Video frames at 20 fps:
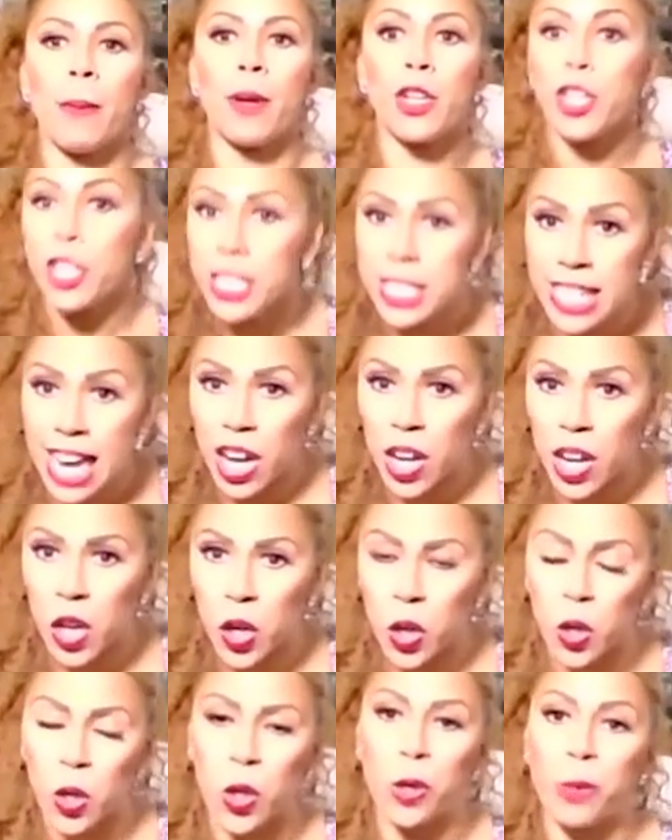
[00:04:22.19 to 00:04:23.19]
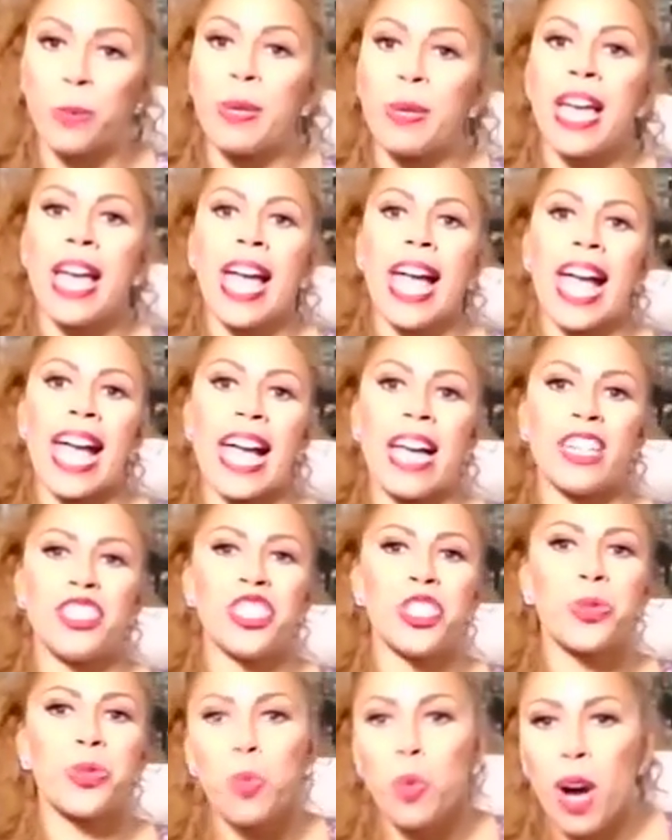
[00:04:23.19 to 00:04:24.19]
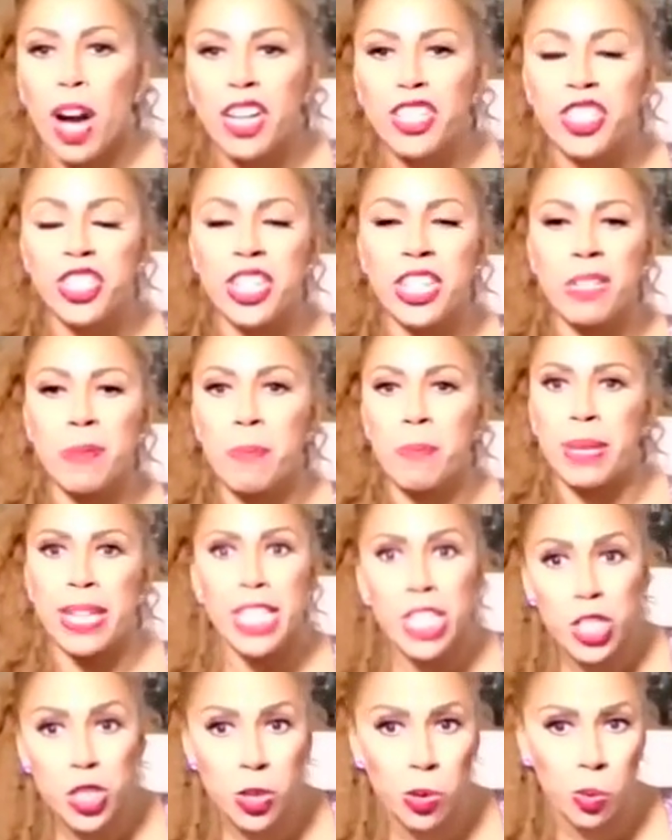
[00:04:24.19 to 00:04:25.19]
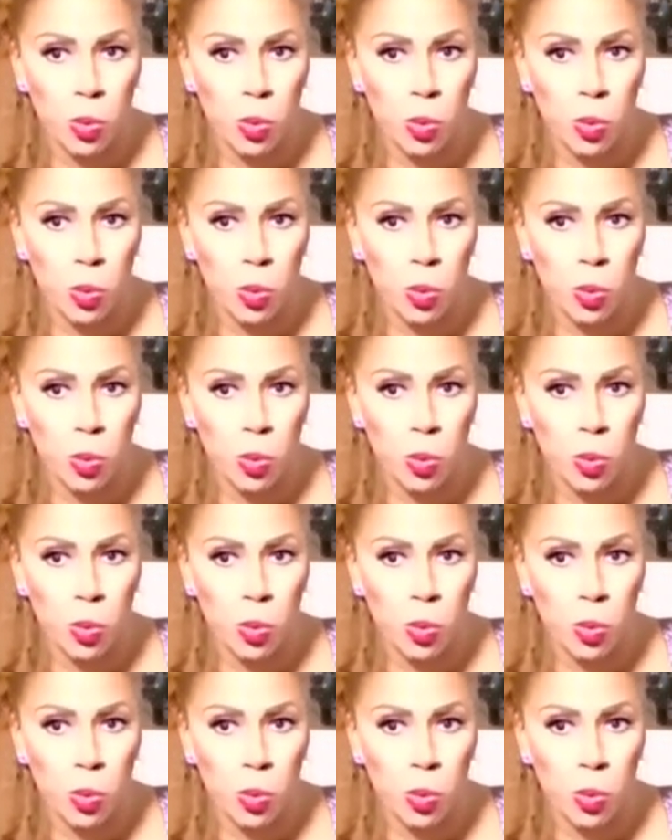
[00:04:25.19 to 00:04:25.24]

cooked at home and just binge